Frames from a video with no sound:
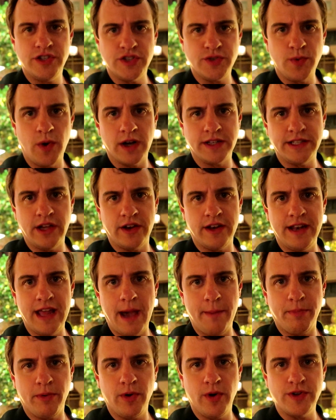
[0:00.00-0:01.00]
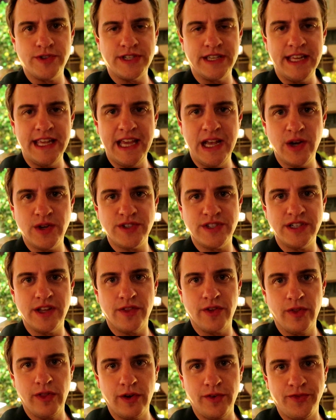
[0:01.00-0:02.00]
Just walked out of Napa Rose, and here's
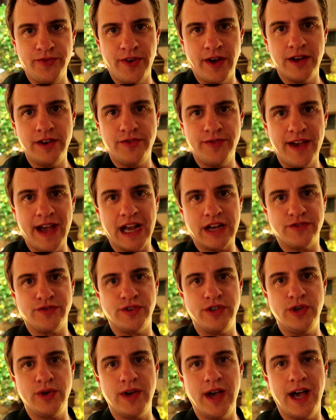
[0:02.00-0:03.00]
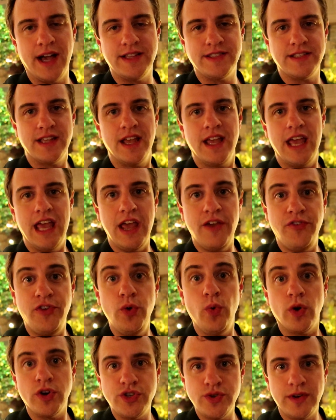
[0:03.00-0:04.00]
another little fun fact for you guys. If
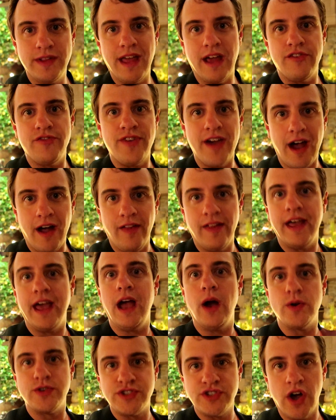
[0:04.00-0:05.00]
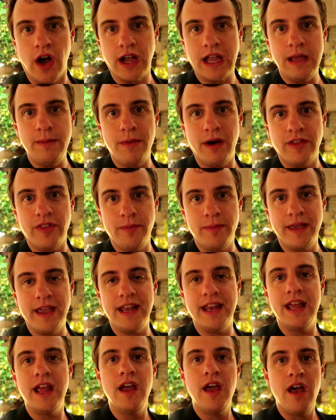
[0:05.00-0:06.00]
you are doing that valet I was talking about at the
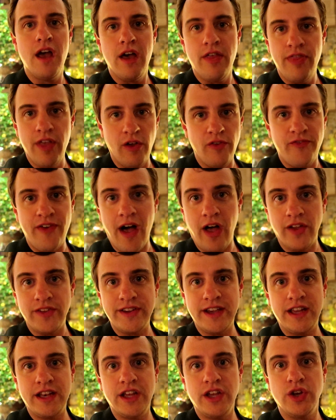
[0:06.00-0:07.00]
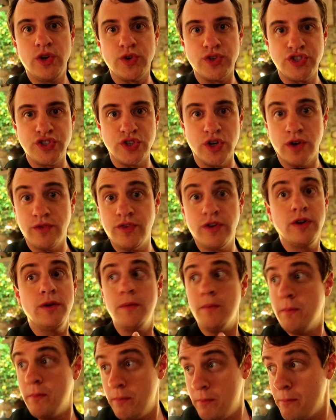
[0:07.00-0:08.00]
beginning, they'll validate it. Your server,
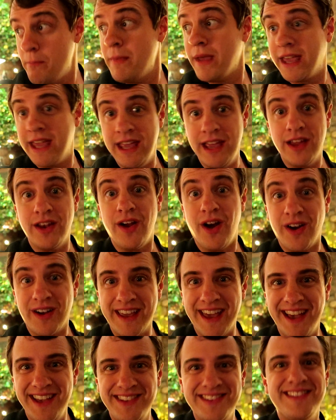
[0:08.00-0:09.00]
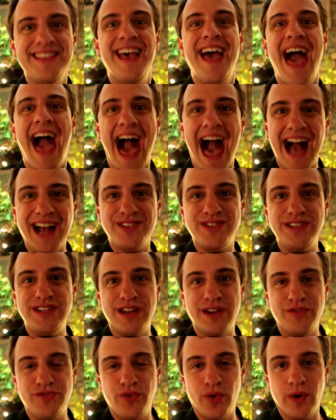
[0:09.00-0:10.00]
Mickey in our case, actually did
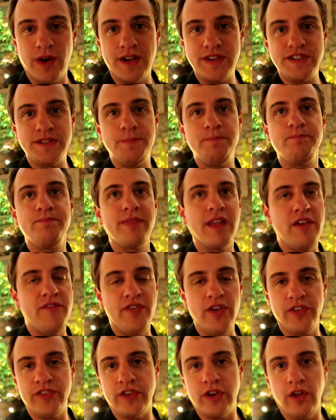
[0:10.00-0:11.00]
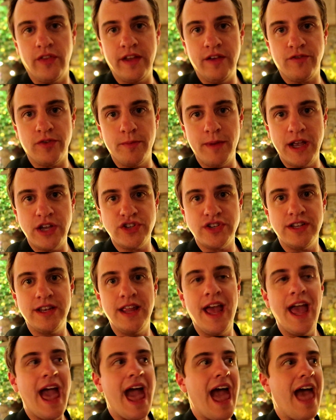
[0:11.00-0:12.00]
it for us, fills out all the information,
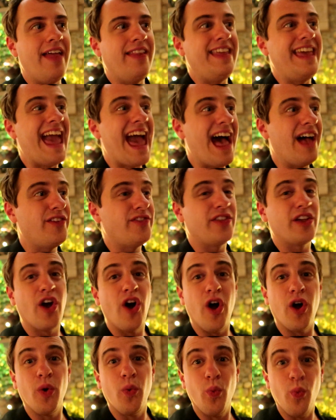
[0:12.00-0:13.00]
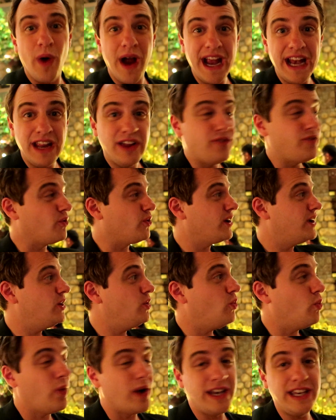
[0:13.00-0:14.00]
and he has the car waiting for you
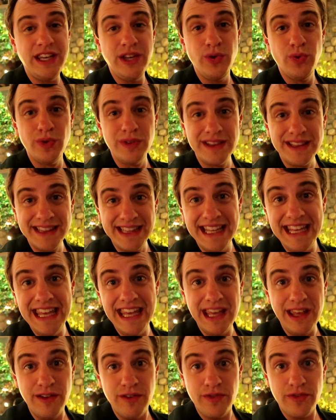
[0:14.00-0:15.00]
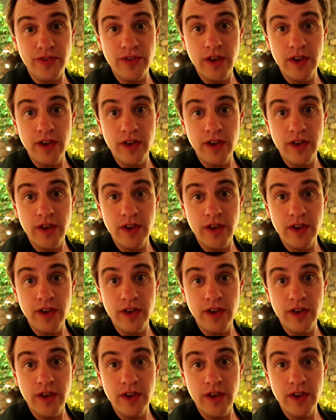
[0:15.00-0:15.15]
when you leave.